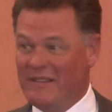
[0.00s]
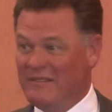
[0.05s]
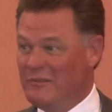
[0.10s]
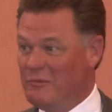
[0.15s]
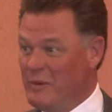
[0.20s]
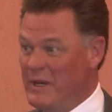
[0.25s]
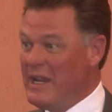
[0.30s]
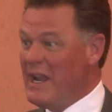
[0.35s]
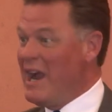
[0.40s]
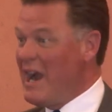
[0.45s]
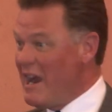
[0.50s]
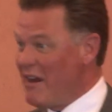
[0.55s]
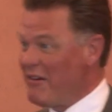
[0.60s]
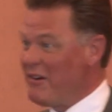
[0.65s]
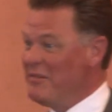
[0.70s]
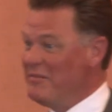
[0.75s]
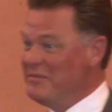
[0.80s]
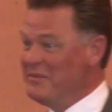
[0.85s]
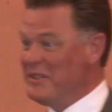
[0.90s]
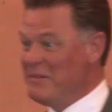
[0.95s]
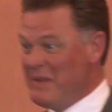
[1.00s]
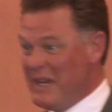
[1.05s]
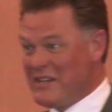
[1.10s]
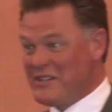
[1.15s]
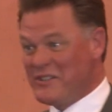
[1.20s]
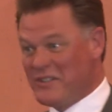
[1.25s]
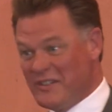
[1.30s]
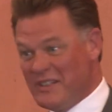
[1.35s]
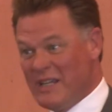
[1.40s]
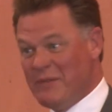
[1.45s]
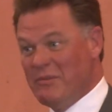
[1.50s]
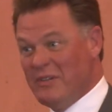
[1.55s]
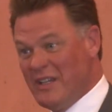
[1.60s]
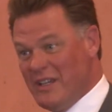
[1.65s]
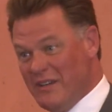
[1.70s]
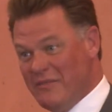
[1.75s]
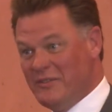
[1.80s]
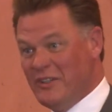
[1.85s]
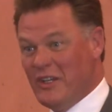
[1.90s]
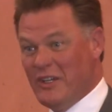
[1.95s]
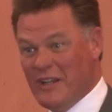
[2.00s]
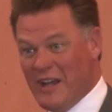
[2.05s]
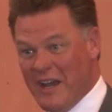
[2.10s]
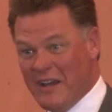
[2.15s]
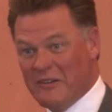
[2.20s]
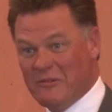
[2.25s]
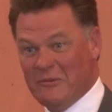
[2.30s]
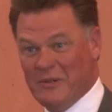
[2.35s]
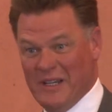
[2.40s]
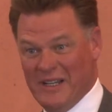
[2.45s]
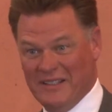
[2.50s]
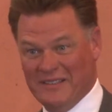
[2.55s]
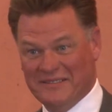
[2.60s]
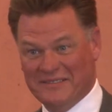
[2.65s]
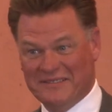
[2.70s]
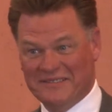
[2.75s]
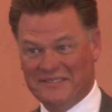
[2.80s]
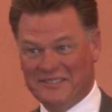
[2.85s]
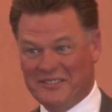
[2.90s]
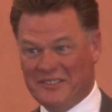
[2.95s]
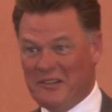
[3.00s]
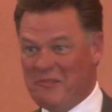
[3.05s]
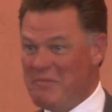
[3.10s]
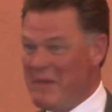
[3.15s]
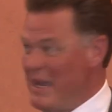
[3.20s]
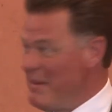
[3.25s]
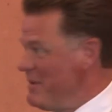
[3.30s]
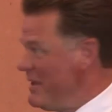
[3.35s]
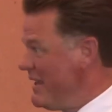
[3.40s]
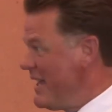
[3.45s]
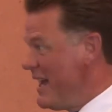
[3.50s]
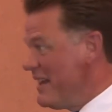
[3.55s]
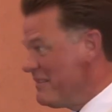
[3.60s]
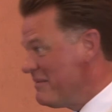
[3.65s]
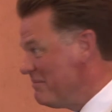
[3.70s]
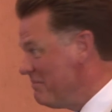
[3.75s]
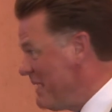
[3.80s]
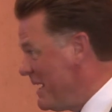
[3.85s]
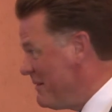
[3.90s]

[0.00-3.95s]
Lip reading: we hire them to make sure they would give to United Way. So maybe that's